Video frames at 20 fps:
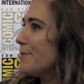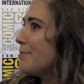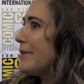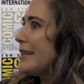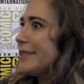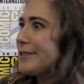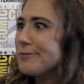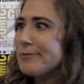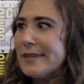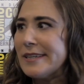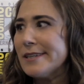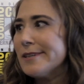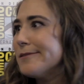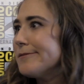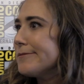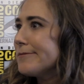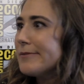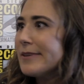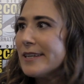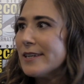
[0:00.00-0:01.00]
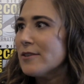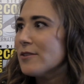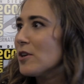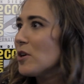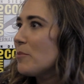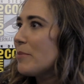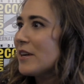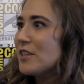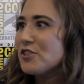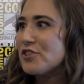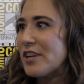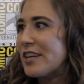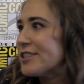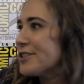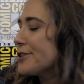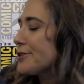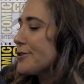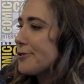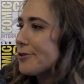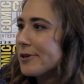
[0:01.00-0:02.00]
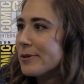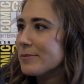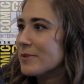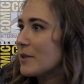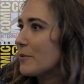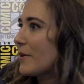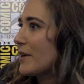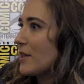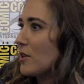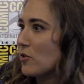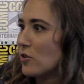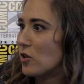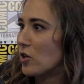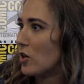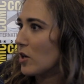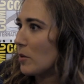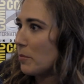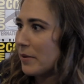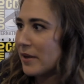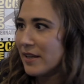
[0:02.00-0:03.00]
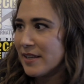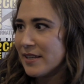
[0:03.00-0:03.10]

Plus, we don't go by gender norms on Wynonna Earp.